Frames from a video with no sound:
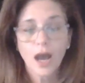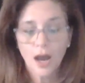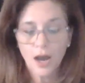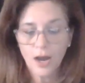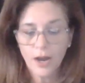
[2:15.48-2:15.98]

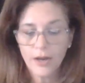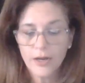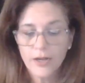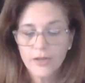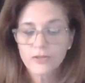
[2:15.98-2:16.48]

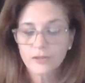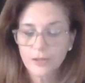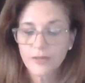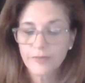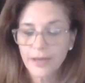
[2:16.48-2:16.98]
are to
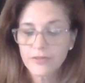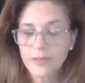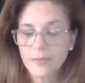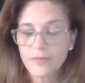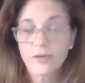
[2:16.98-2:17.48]
learn about
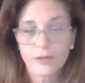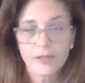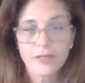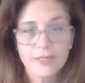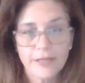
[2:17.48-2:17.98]
some of the
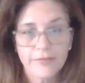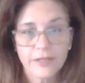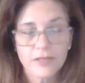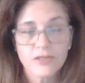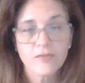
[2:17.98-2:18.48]
earliest
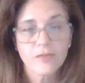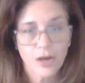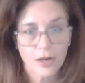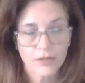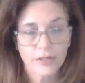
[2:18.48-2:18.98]
evidence of
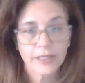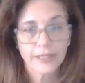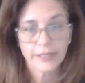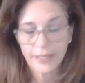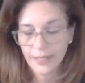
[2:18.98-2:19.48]
art
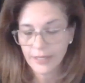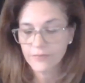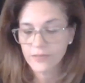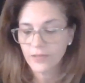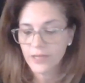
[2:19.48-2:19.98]
in the
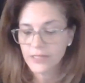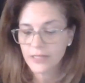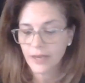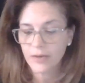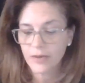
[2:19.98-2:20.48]
caves of
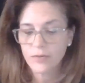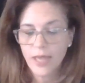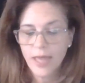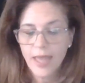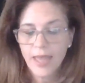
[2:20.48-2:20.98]
Lascaux
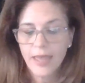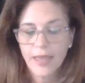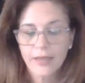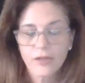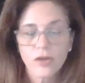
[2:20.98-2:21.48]

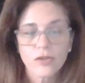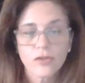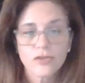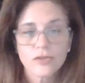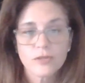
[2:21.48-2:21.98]
and
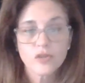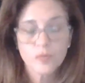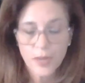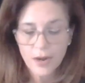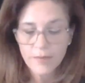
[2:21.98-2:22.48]
to
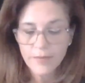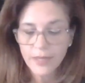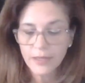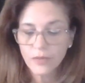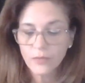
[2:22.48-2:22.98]

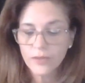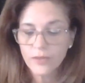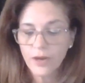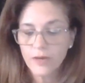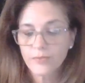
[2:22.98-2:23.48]
experiment with
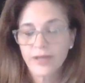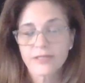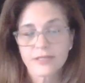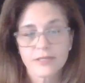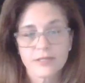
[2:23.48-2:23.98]
art
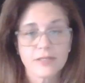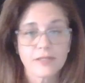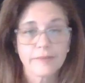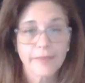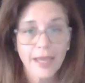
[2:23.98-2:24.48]
processes
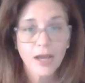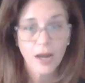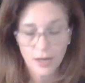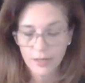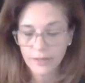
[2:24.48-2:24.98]
to make
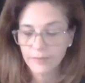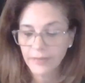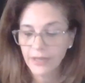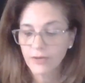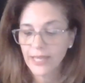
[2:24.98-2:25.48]
art
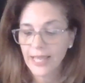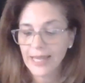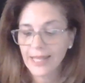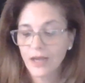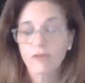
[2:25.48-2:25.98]
by
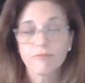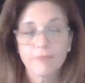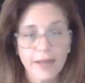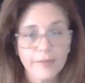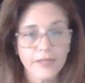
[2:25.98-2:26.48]
creating a
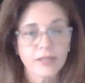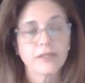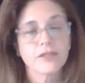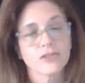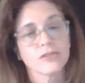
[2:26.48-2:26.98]
rubbing
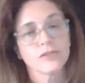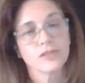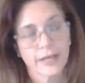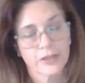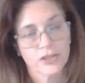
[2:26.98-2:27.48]
that shows
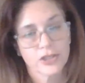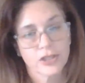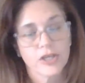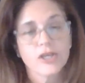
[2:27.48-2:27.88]
texture.